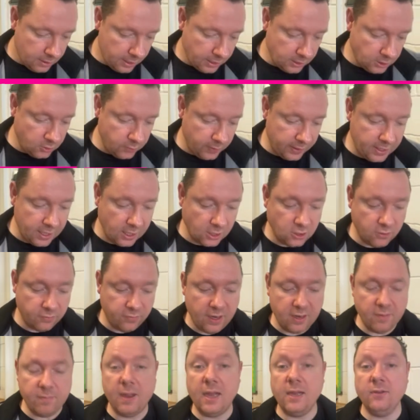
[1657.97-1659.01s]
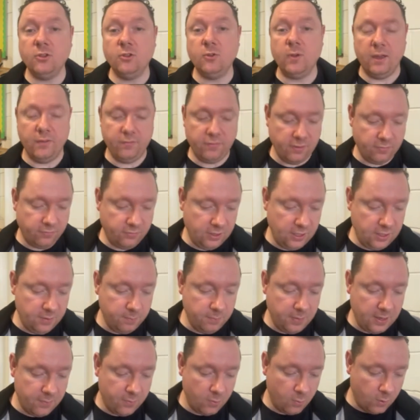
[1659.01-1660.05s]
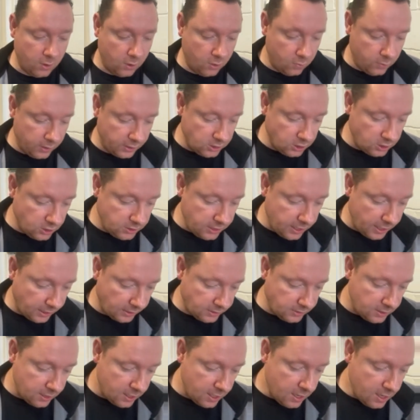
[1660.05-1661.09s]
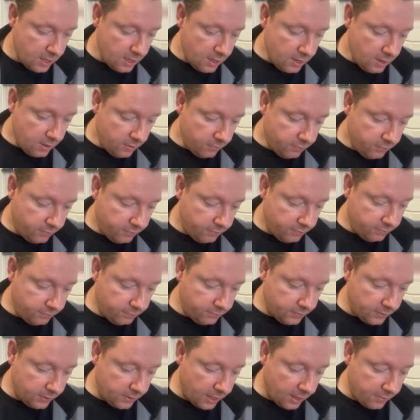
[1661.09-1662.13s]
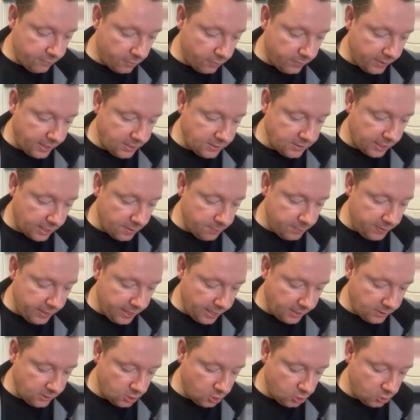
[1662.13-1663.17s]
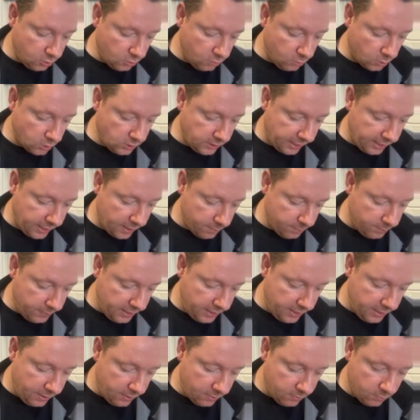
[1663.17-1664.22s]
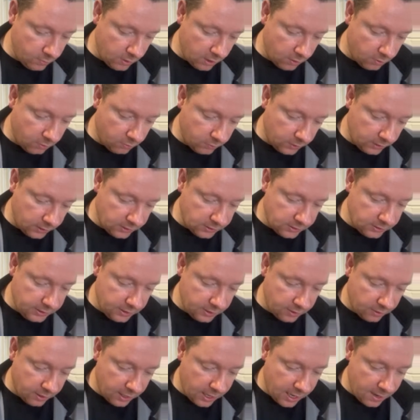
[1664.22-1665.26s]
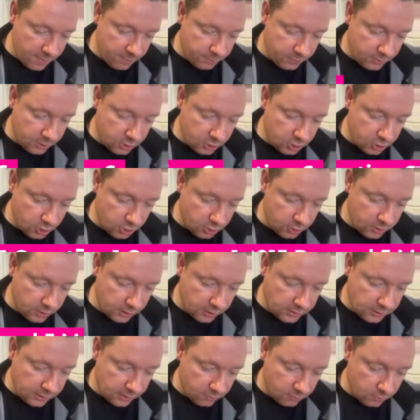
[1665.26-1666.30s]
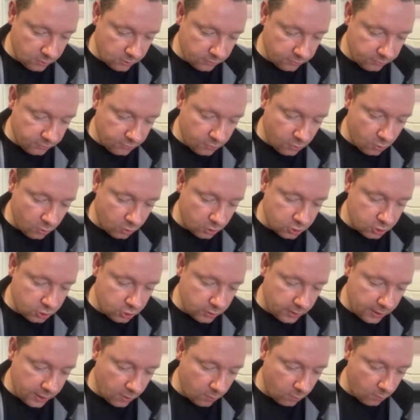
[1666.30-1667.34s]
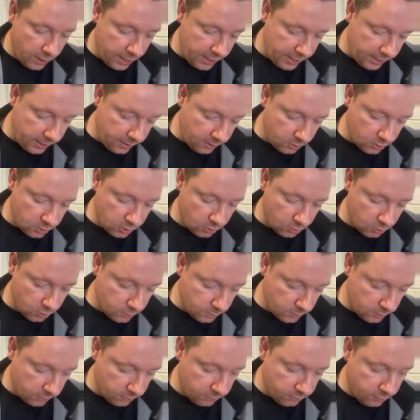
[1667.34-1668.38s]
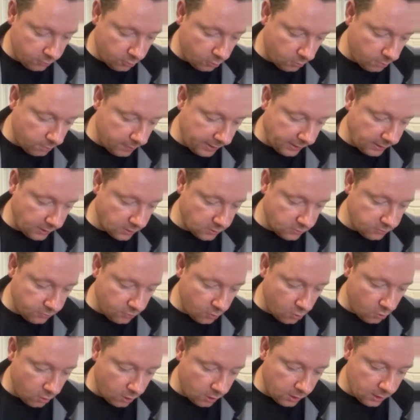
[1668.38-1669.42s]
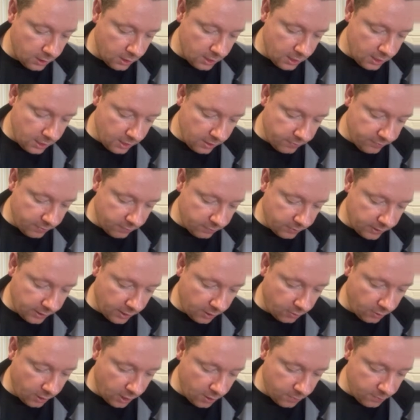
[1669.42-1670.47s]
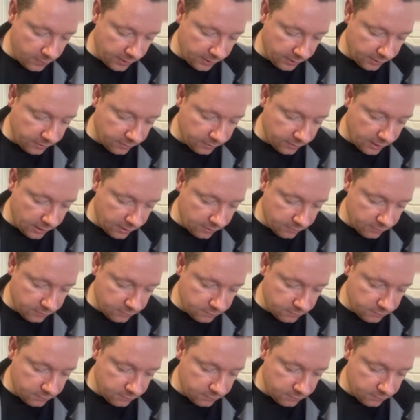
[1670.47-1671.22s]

SQA National 5 Maths 2015, paper 1, question 6. The graph of A sine BX is shown. What's A and B? Well, we can see our amplitude is equal to 4 straight away because it goes between 4 and minus 4. And then we count how many graphs